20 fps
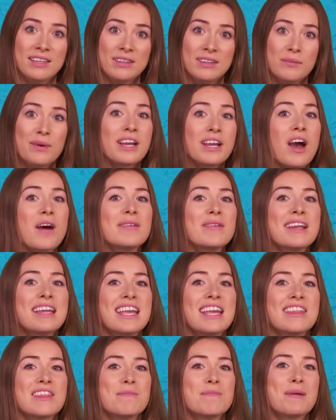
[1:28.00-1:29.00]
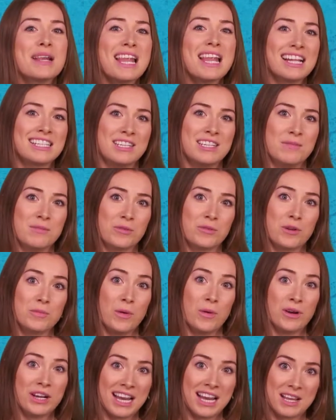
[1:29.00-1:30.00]
We're currently in the Platinum
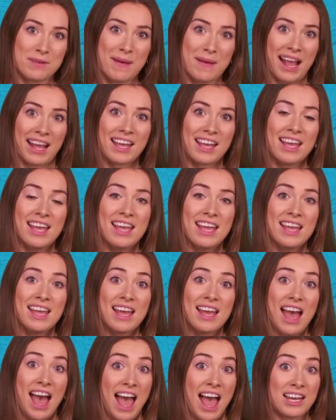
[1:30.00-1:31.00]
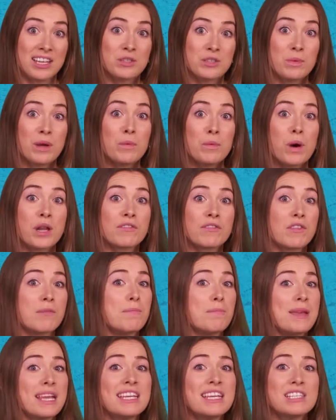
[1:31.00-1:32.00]
group on ClickBank, and we're one of the
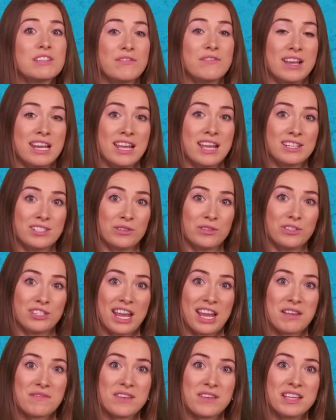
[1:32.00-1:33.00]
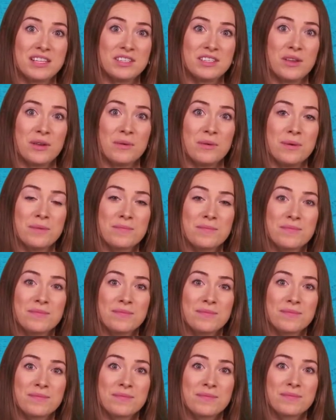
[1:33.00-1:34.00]
biggest affiliates on JVZoo.
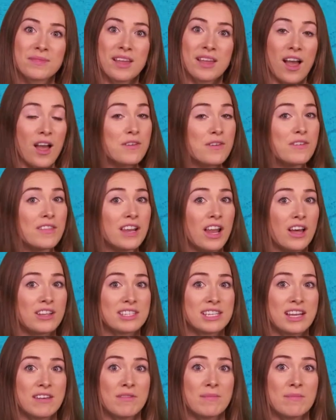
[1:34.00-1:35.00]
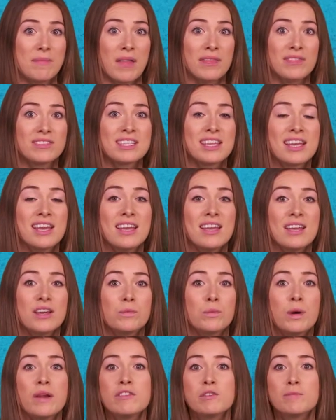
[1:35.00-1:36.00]
Over the last 11 months,
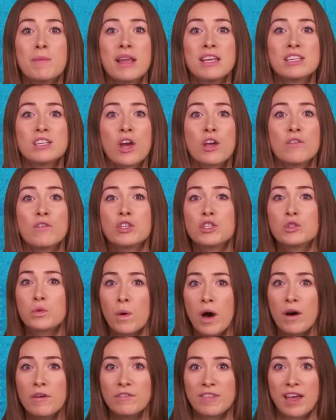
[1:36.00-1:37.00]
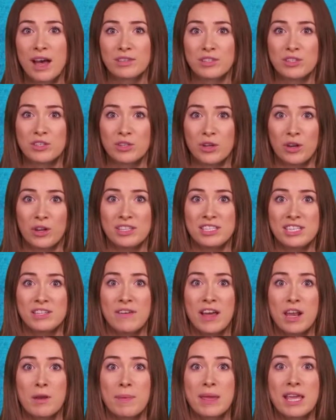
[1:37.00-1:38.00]
we've spent over $12,000
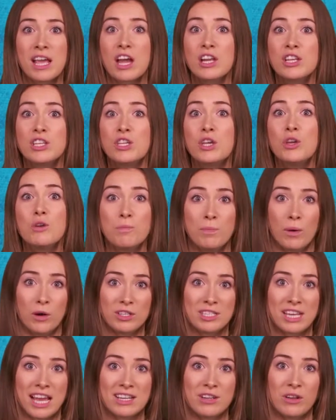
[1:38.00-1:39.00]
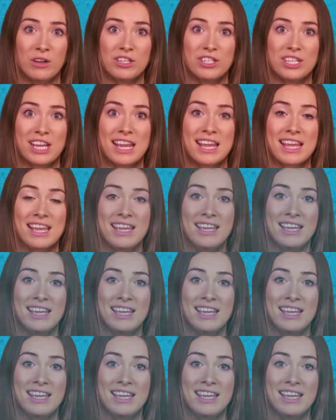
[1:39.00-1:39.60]
developing a new bot technology.